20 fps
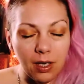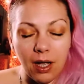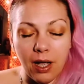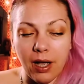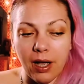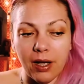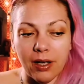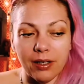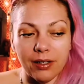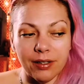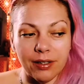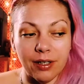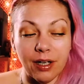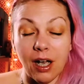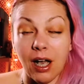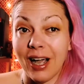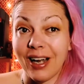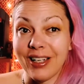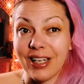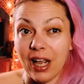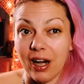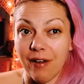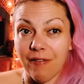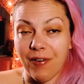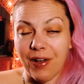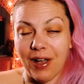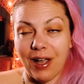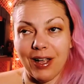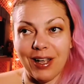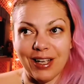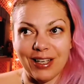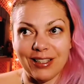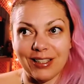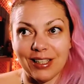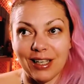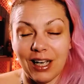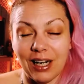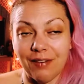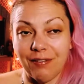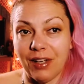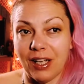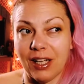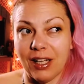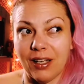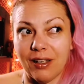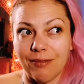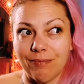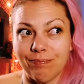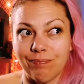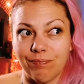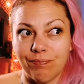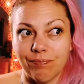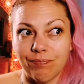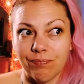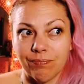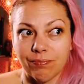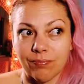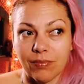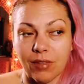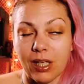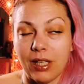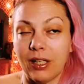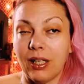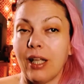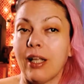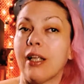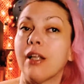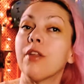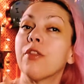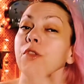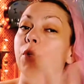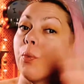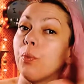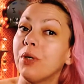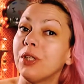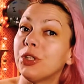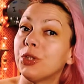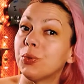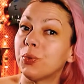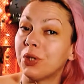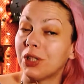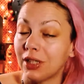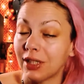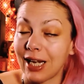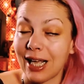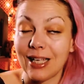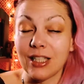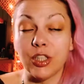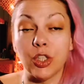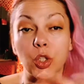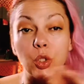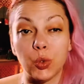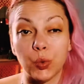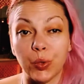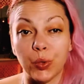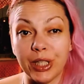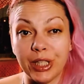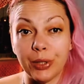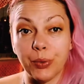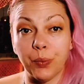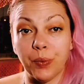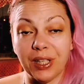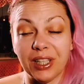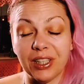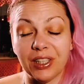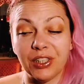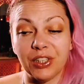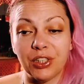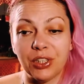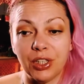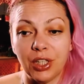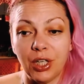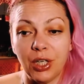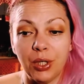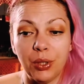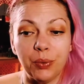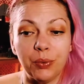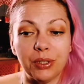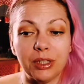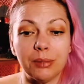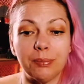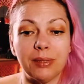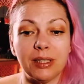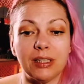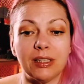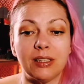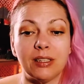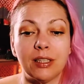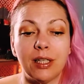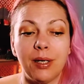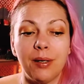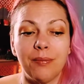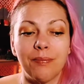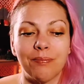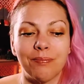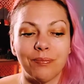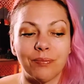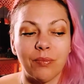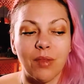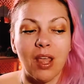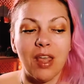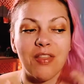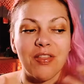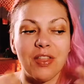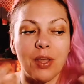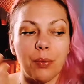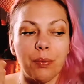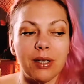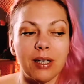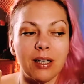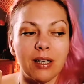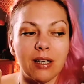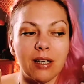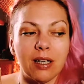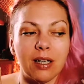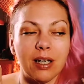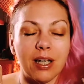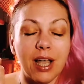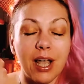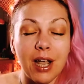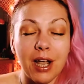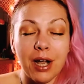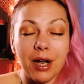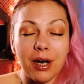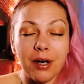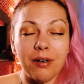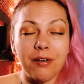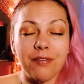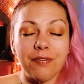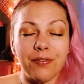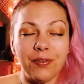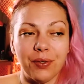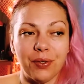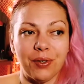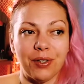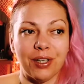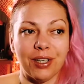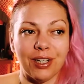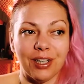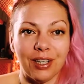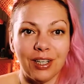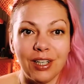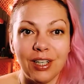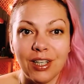And identifying as kind of in the witch world as a green witch, which means that we care for